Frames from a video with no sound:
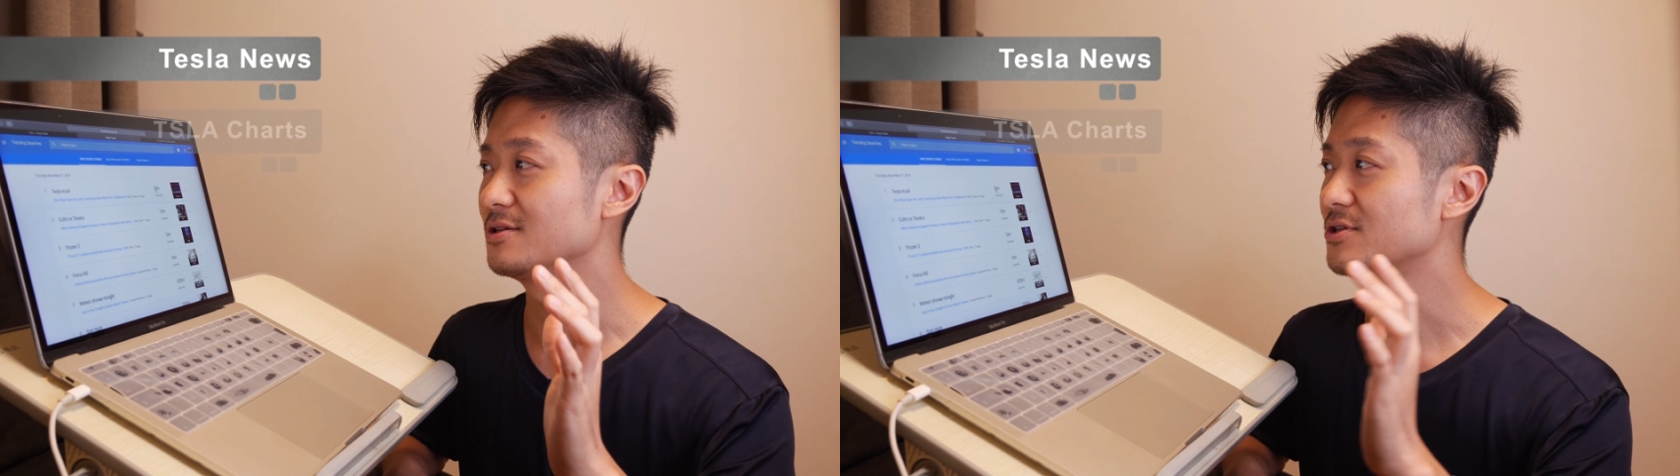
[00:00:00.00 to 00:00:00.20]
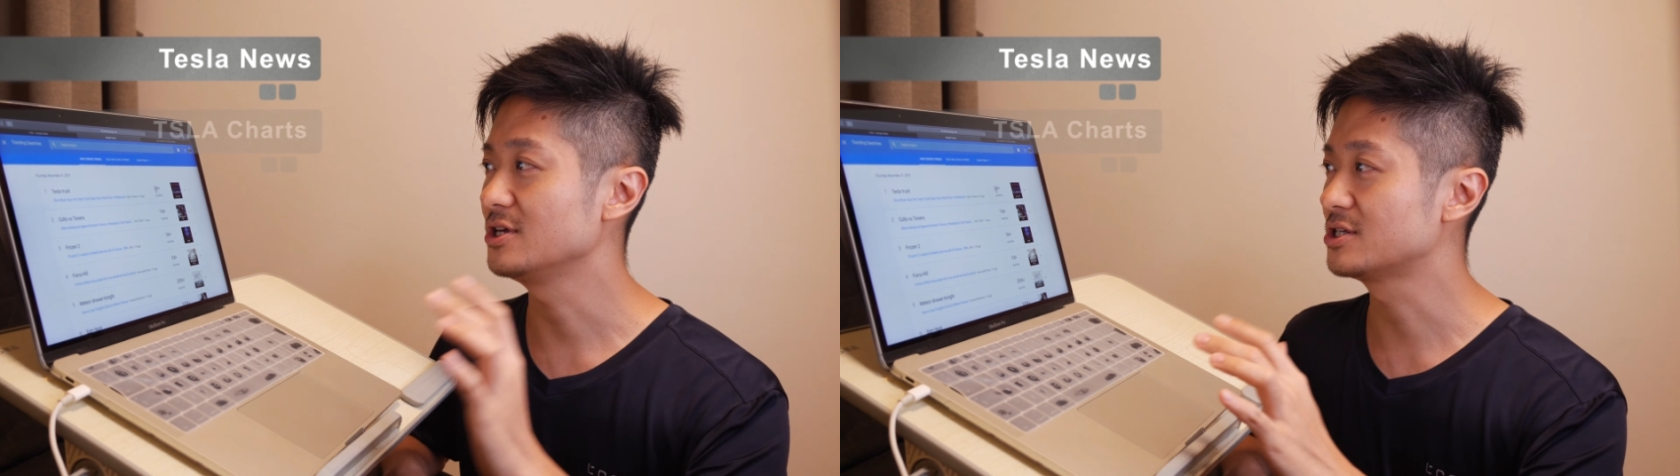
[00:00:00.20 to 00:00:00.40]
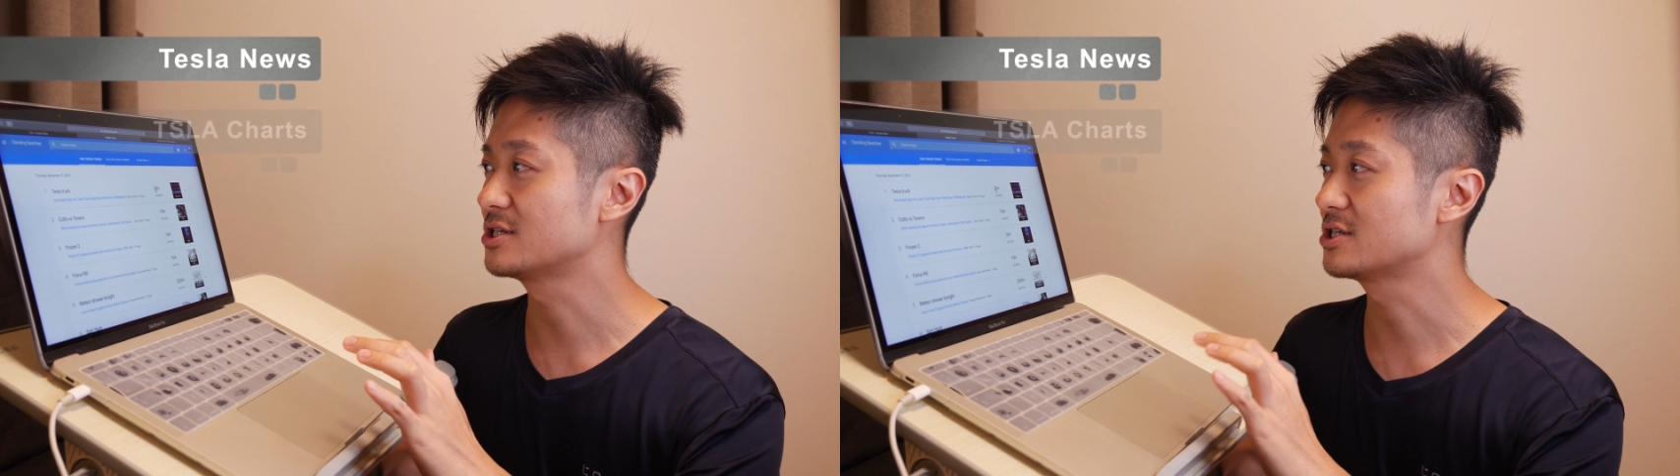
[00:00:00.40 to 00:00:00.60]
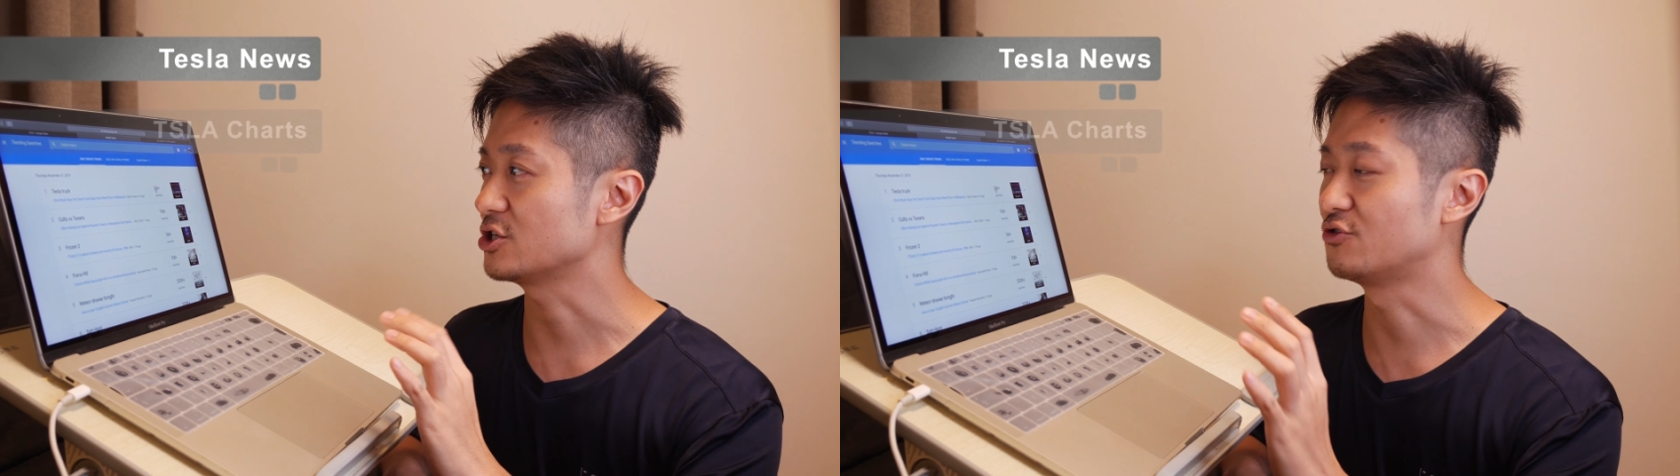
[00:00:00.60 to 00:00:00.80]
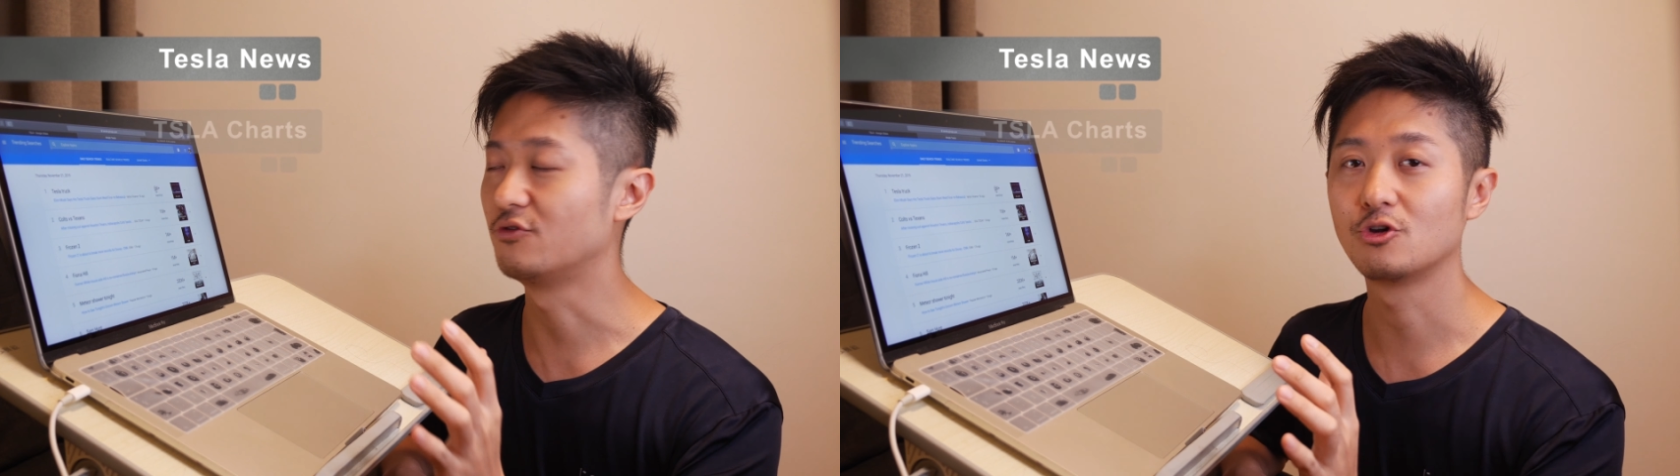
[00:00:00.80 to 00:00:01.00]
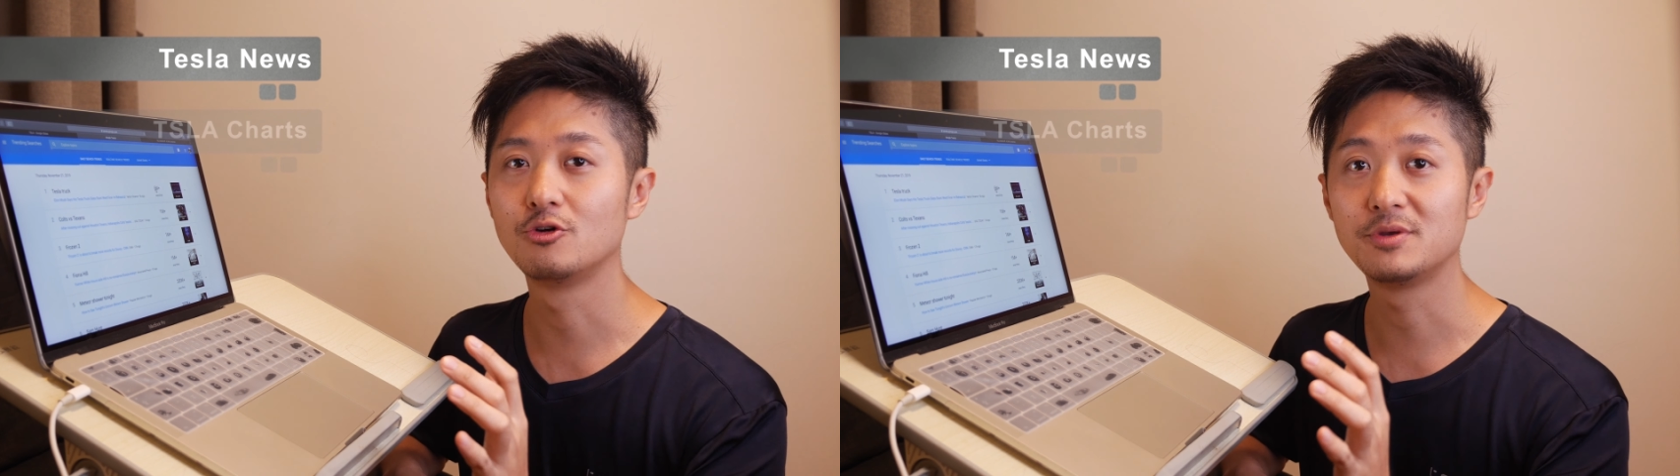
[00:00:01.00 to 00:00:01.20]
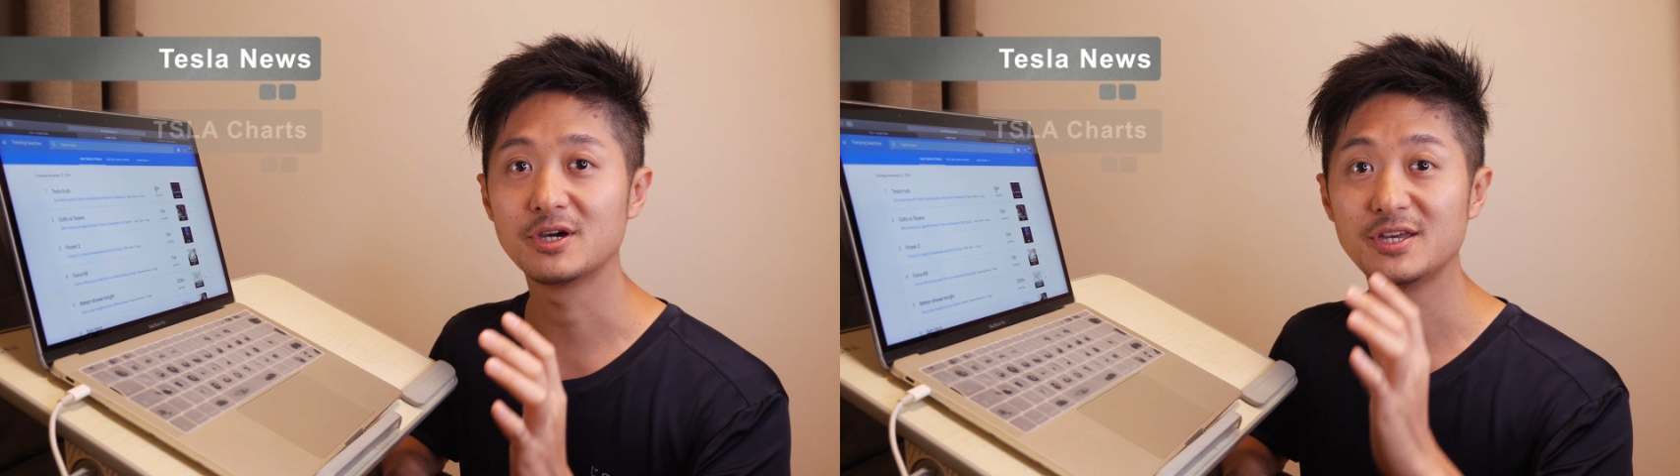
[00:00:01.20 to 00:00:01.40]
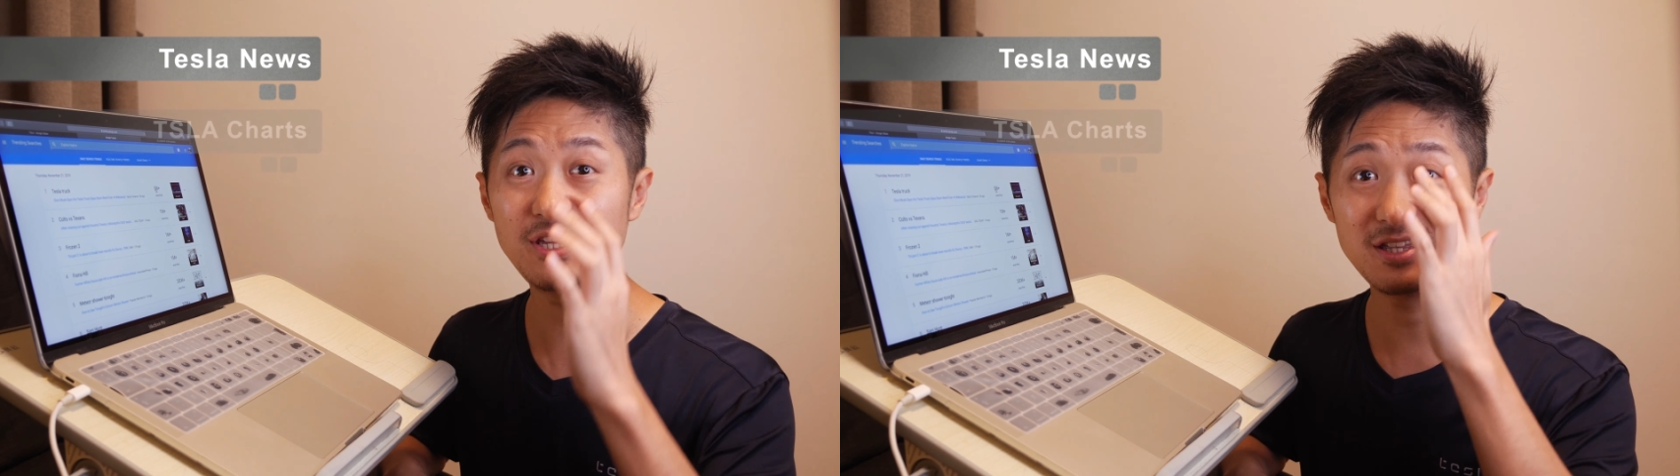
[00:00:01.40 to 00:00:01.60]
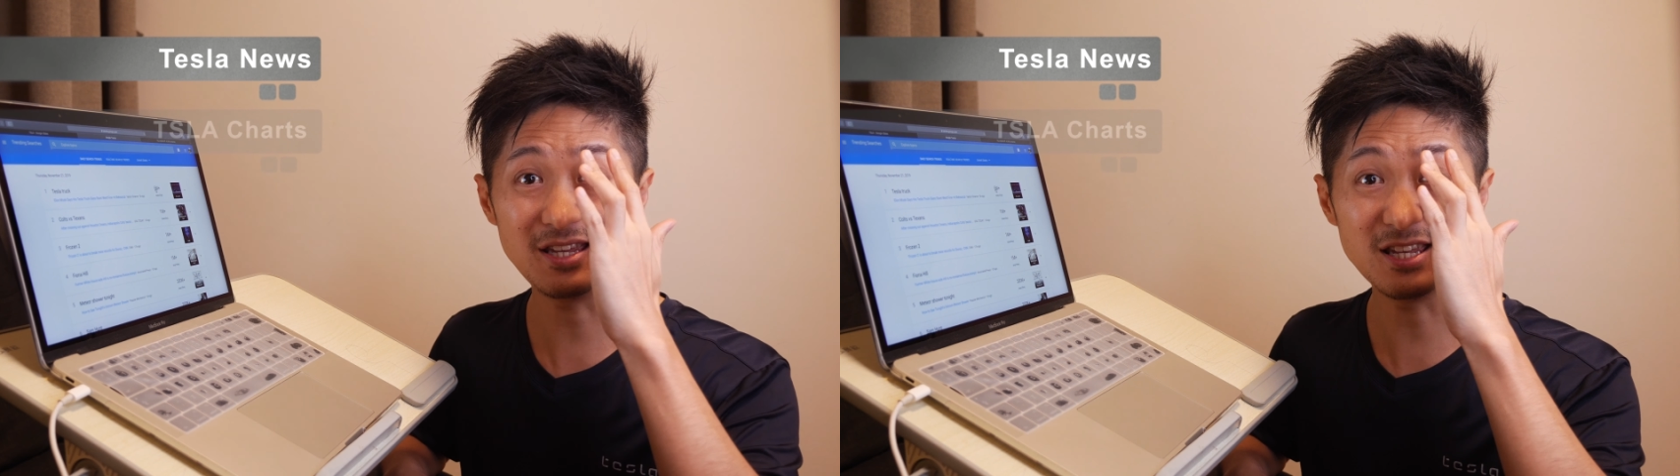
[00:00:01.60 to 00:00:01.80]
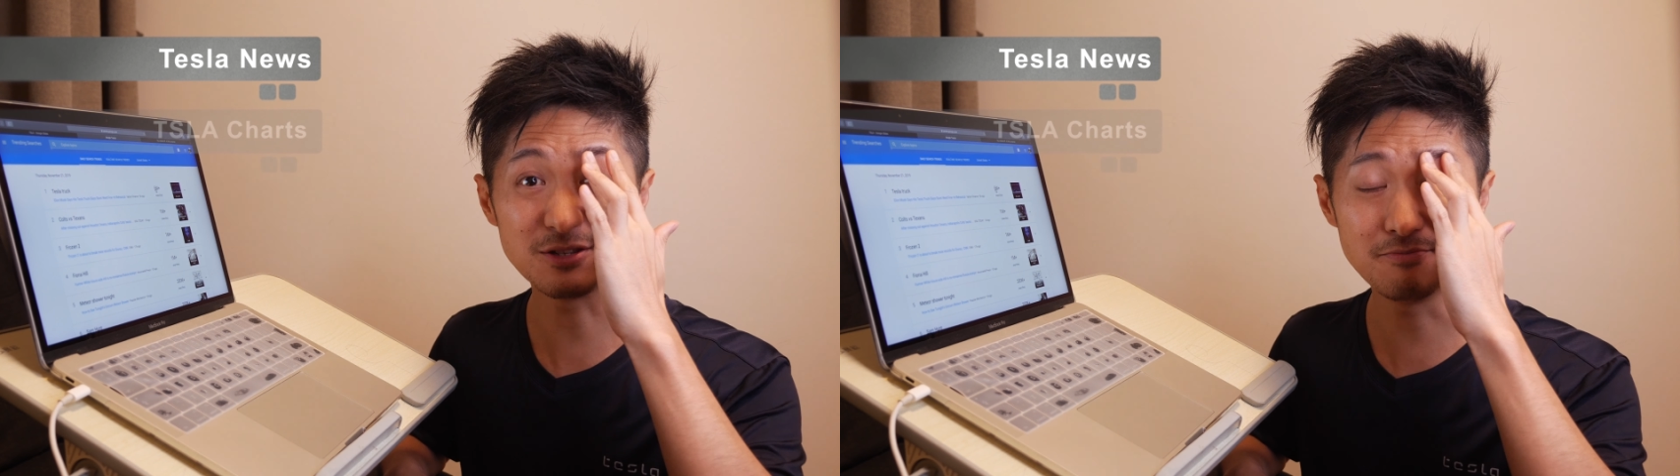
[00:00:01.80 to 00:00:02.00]
this search volume here, it
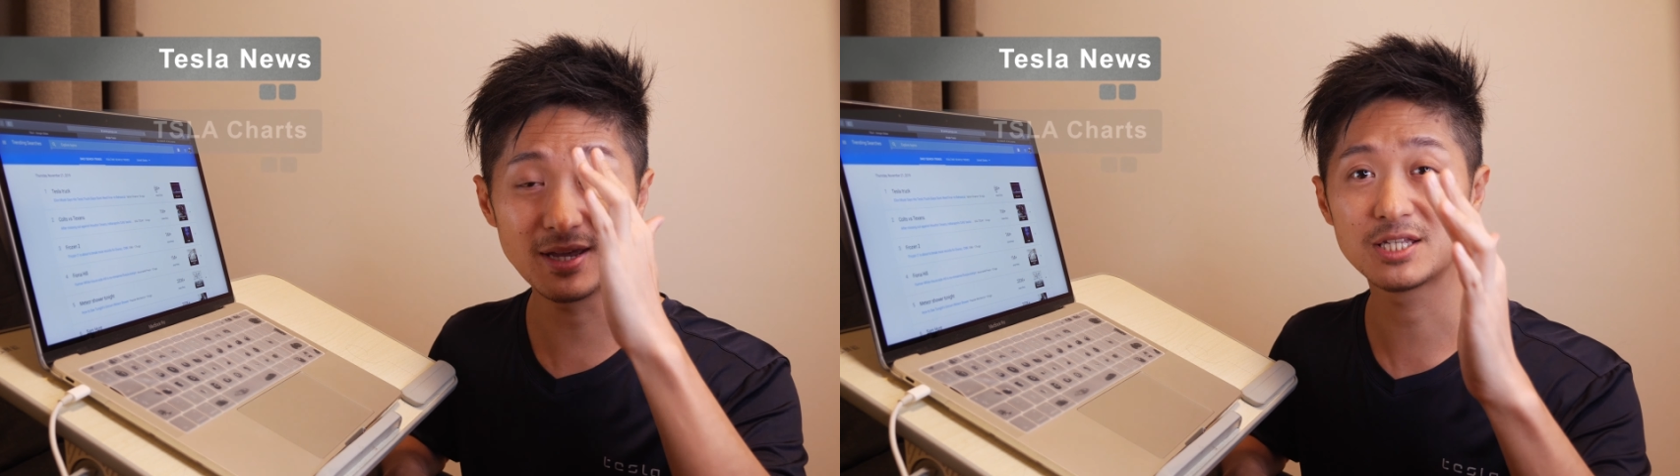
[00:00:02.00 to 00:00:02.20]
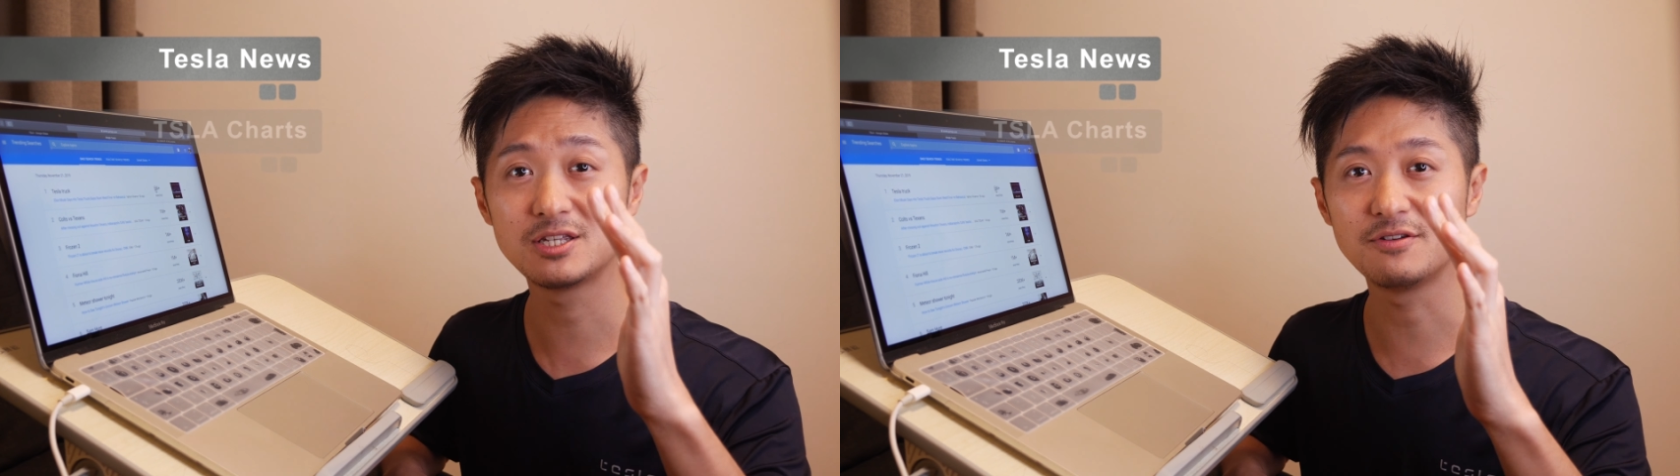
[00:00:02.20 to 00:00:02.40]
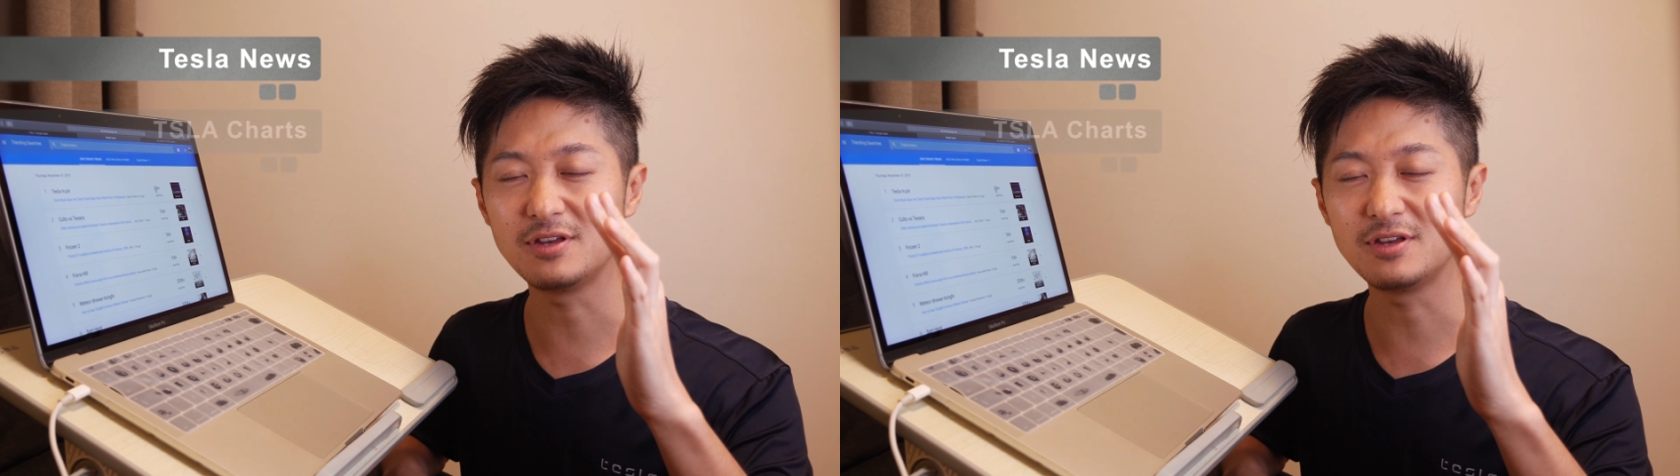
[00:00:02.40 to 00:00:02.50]
is massive.